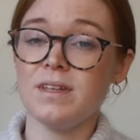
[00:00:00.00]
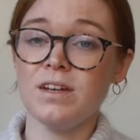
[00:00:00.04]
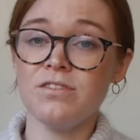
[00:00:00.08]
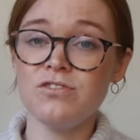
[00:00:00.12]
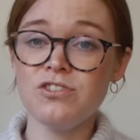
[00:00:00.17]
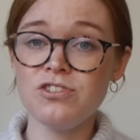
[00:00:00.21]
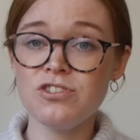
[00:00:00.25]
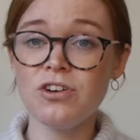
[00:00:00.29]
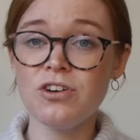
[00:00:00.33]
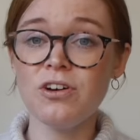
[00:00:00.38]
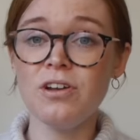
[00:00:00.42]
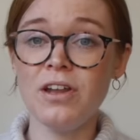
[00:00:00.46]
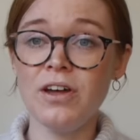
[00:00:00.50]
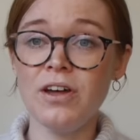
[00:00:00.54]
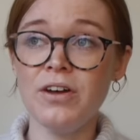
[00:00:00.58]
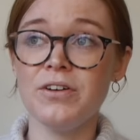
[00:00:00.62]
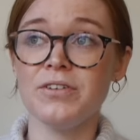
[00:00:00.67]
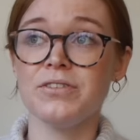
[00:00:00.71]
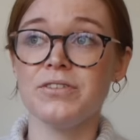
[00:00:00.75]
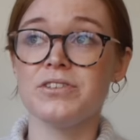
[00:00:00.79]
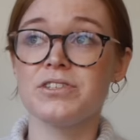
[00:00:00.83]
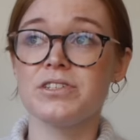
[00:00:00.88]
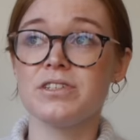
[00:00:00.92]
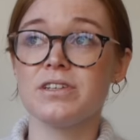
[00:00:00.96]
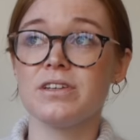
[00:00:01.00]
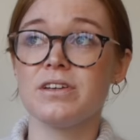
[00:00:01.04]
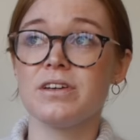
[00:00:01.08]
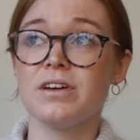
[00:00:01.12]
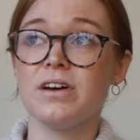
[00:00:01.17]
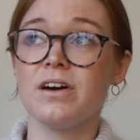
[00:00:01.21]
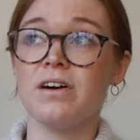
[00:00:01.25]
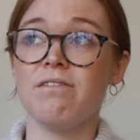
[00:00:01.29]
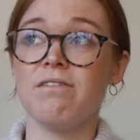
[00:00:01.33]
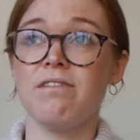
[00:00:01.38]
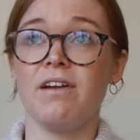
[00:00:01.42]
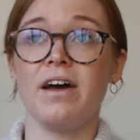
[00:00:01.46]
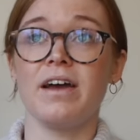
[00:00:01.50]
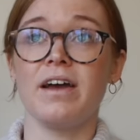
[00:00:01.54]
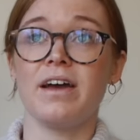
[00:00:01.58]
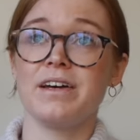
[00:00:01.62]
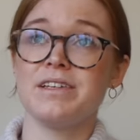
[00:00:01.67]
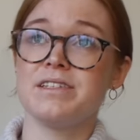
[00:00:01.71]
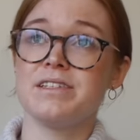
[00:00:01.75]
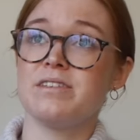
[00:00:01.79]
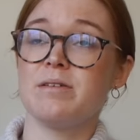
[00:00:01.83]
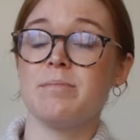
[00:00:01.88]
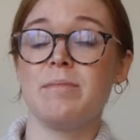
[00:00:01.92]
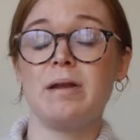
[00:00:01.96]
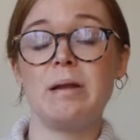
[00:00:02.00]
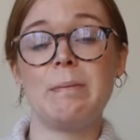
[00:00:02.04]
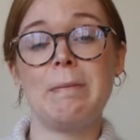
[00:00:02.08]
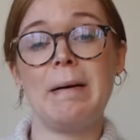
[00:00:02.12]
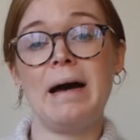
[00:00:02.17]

Just got loads of like a similar